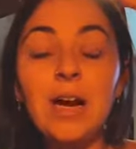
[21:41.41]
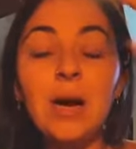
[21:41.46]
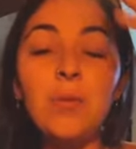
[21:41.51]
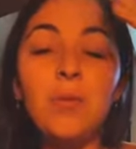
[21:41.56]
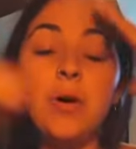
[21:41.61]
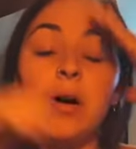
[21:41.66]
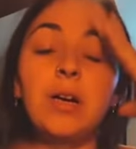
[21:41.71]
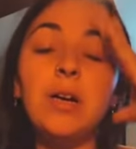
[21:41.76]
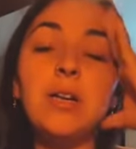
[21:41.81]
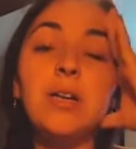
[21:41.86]
I
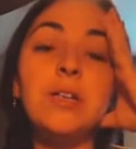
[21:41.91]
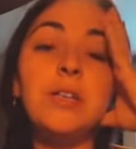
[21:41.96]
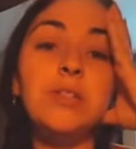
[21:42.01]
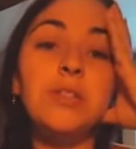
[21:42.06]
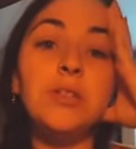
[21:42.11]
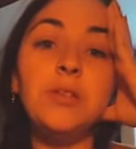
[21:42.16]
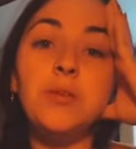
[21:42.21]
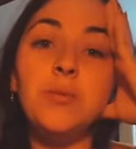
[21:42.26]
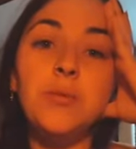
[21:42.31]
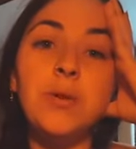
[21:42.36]
wanted to
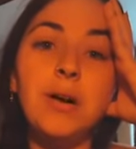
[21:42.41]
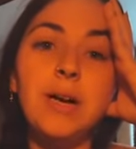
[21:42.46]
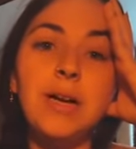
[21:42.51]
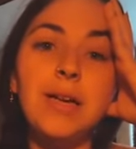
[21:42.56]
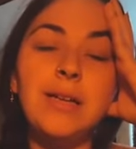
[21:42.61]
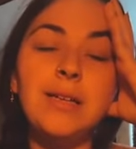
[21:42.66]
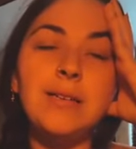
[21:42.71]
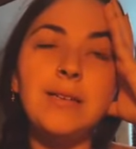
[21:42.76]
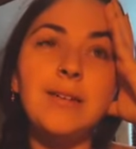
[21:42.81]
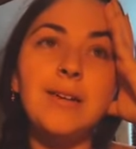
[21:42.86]
do
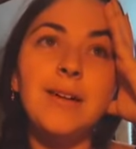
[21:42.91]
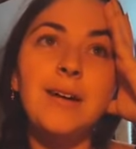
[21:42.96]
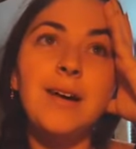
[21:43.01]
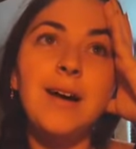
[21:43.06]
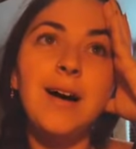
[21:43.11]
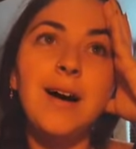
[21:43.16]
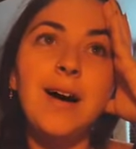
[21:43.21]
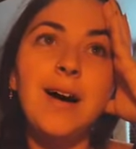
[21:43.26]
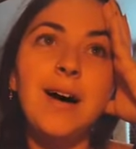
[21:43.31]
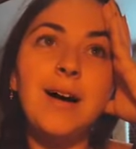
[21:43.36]
one
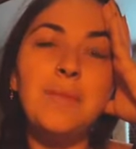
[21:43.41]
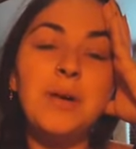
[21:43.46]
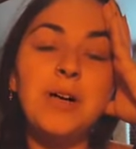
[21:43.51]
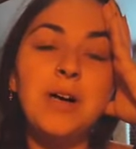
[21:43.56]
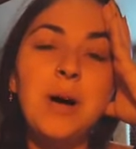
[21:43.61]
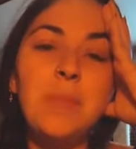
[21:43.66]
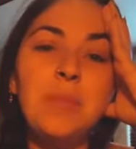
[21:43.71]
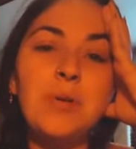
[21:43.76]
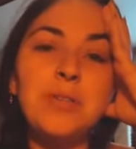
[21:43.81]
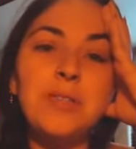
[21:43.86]
a
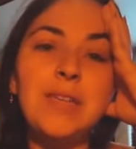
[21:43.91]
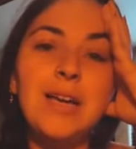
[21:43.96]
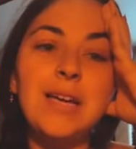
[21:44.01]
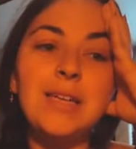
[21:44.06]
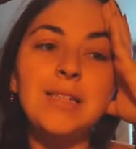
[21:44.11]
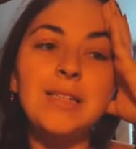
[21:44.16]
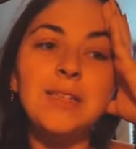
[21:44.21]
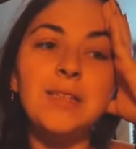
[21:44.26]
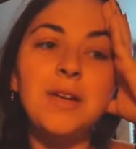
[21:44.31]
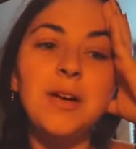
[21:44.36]
couple
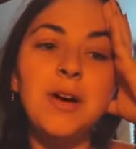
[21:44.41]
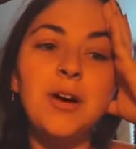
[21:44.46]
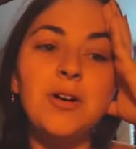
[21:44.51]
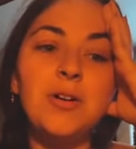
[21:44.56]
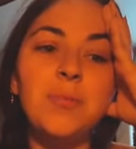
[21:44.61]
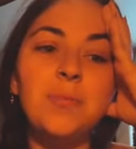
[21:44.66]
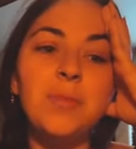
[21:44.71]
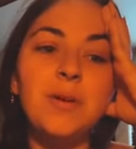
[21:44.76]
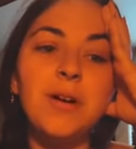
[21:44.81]
days ago,